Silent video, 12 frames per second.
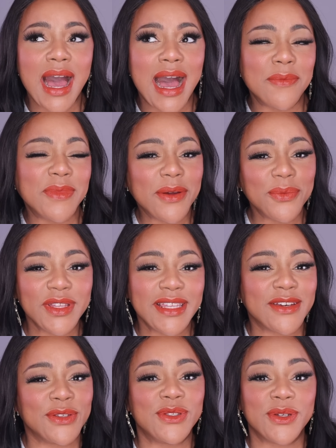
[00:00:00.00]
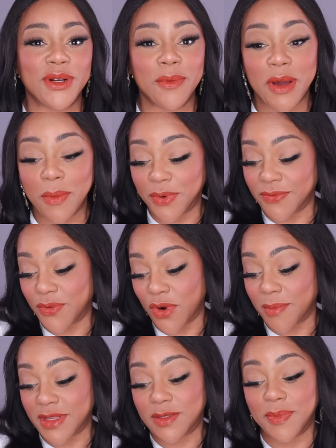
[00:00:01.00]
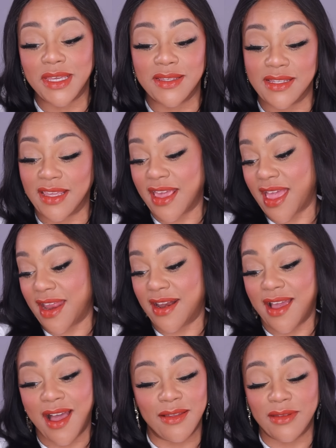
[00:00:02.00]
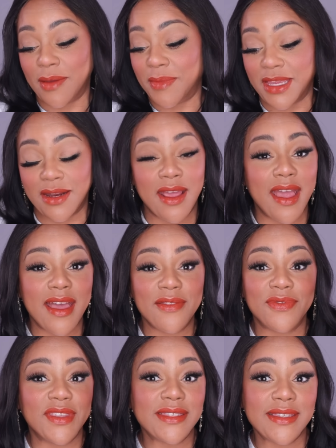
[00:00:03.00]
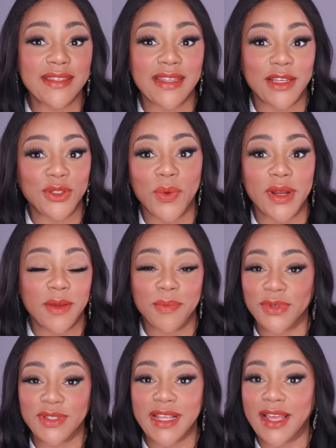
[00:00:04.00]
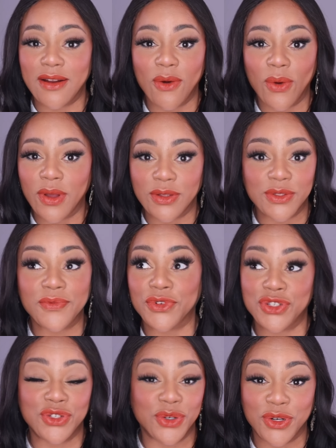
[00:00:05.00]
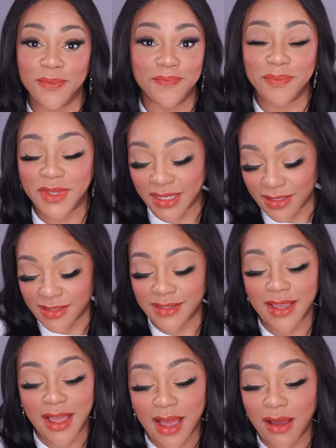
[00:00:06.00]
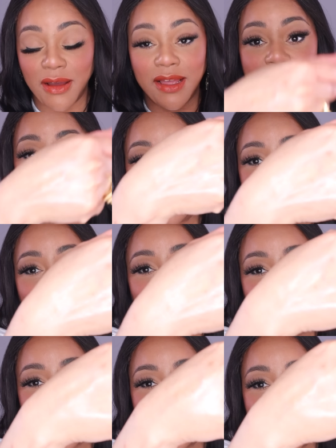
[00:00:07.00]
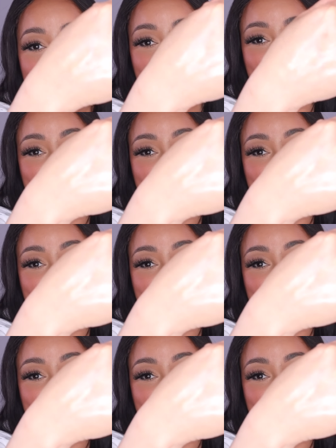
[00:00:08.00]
I'm not really concerned about performance because again, I mean, this is like 20% oils for sure. Because guys, look at that.